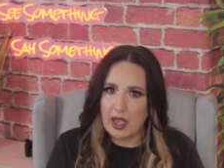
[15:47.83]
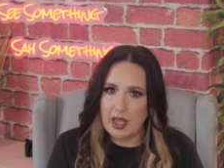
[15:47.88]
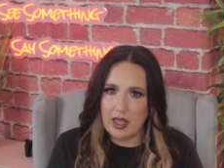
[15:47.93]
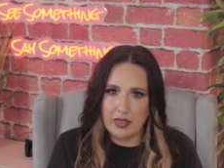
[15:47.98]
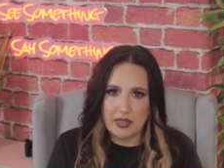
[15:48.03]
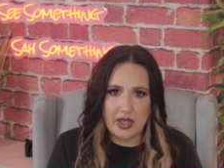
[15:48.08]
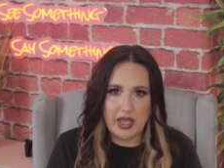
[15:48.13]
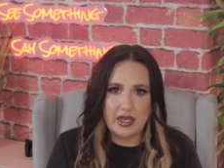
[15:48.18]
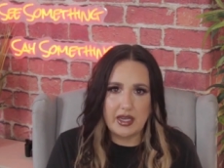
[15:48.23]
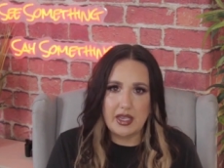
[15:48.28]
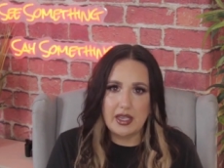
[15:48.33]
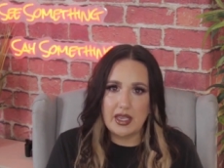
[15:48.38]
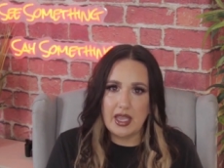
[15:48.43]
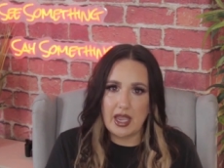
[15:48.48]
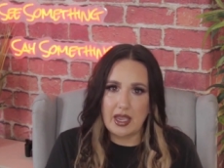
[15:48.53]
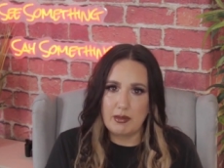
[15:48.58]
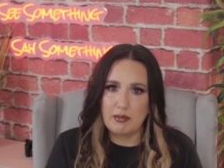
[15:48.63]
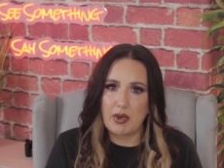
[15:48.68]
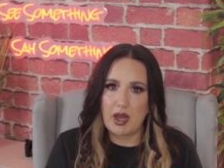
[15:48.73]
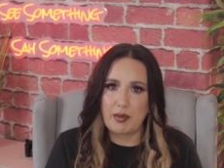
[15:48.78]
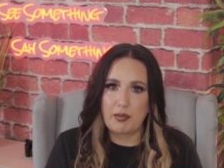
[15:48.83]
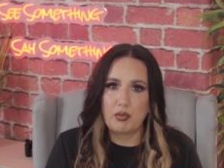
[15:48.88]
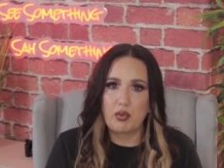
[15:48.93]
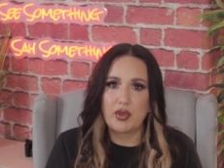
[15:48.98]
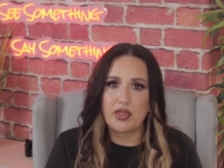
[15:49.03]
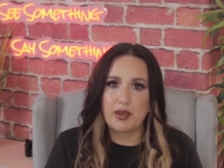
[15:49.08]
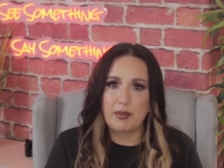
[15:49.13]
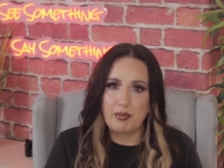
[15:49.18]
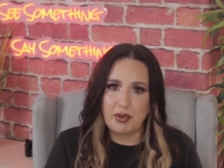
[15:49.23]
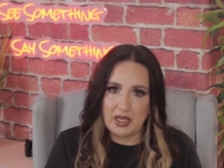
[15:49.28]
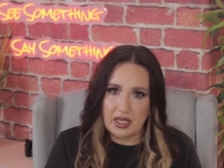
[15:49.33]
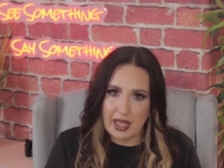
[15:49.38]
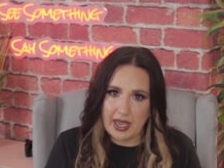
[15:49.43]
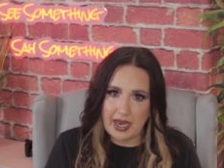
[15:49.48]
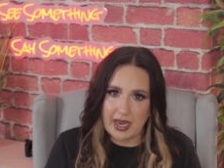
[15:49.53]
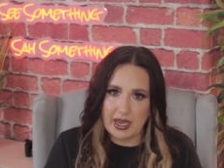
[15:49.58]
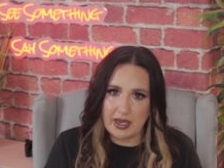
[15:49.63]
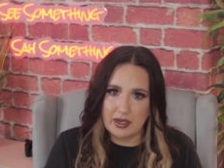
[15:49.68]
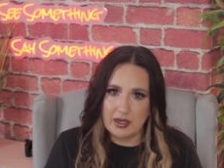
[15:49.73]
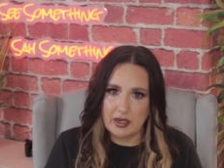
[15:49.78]
and then he came up with a
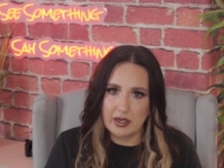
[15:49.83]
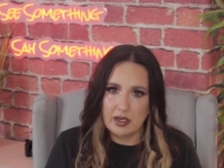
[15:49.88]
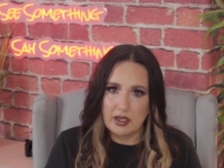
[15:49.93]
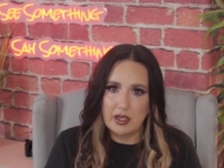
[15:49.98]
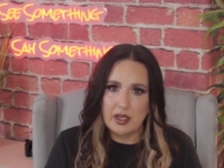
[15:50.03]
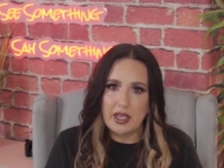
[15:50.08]
plan.